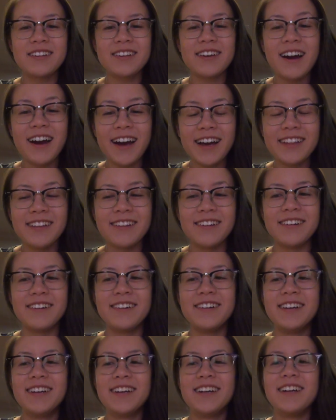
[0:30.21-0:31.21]

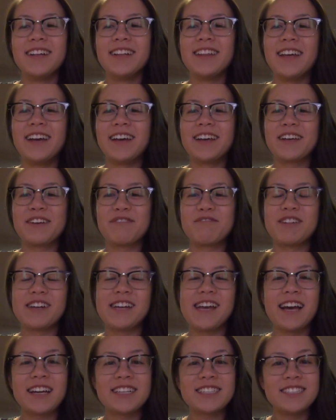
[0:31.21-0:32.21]
Chyler like
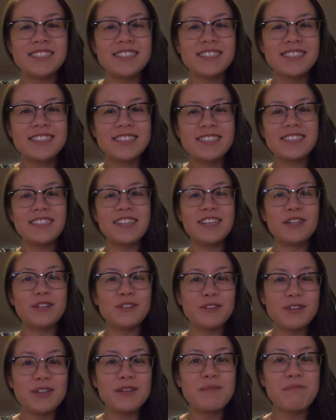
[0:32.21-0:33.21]
reactions,
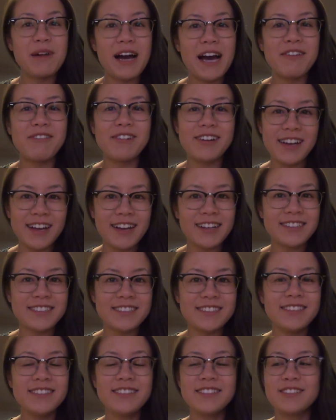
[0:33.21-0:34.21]
including my
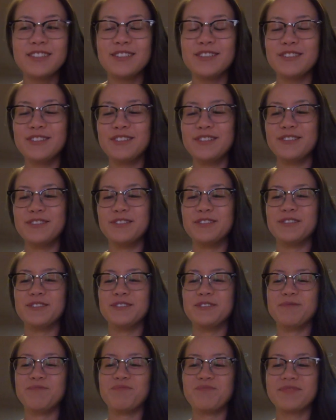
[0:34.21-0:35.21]
reaction
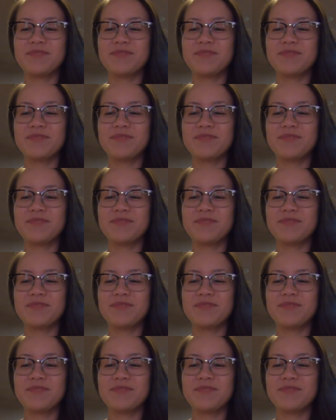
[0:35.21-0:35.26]
to